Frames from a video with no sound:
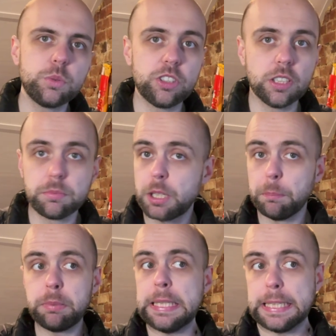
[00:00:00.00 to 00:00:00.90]
which are
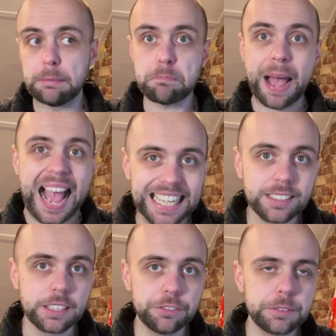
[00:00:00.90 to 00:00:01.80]
completely
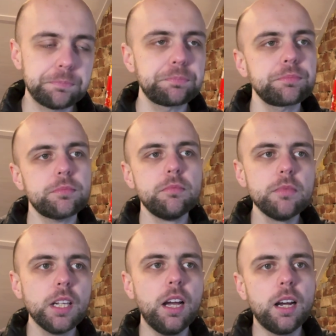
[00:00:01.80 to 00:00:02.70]
passive,
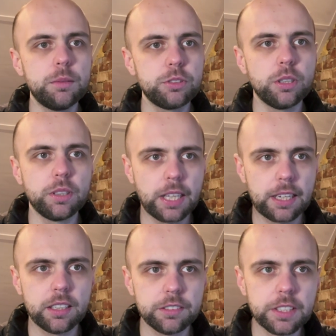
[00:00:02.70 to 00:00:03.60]
so they
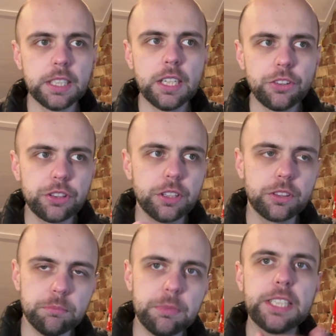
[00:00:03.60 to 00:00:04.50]
kind of,
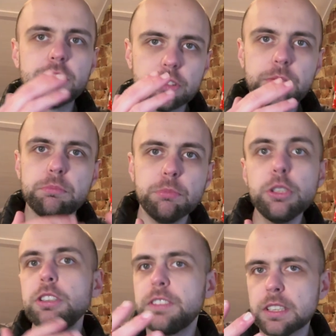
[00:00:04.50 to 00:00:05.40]
the meters
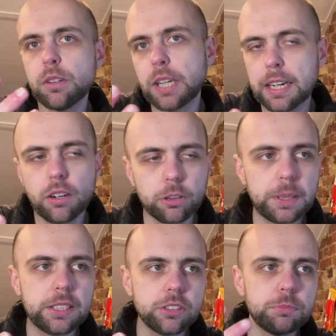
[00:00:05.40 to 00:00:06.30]
move, old analog
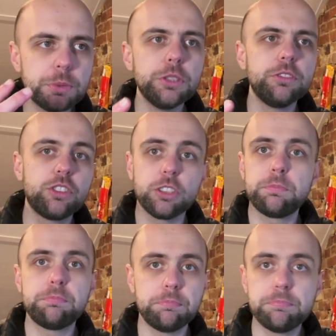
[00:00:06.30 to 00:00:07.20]
meters move just
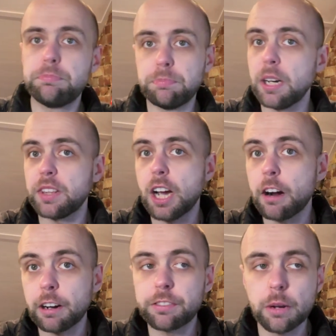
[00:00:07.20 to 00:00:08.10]
by the
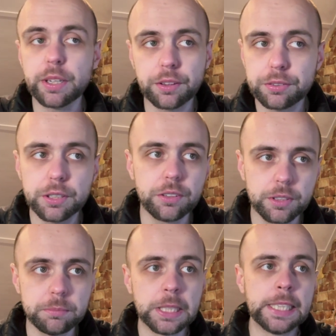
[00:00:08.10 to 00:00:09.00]
RF going through
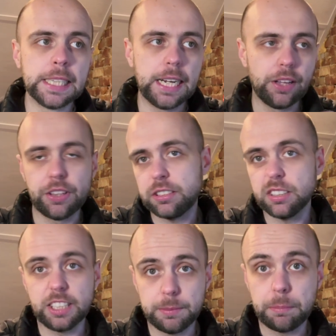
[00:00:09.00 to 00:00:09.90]
them. This
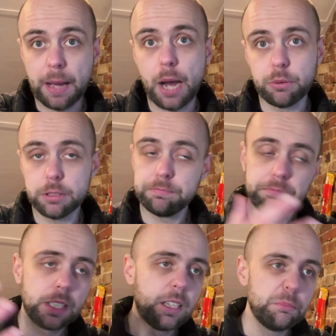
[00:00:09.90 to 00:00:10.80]
does need to be powered,
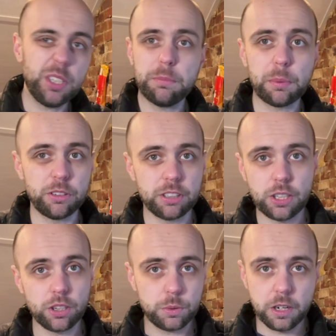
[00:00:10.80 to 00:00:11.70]
but you've probably already
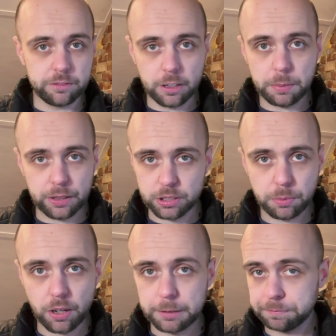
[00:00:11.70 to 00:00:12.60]
got a 12 volt power
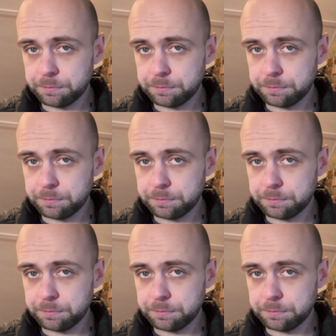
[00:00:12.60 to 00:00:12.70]
supply